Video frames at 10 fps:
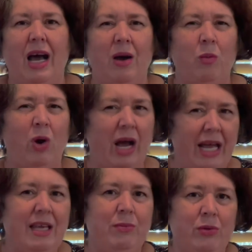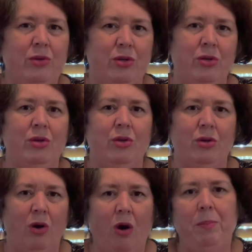were able to
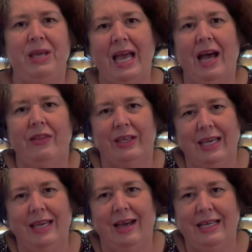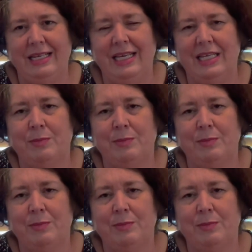copy out the key ideas,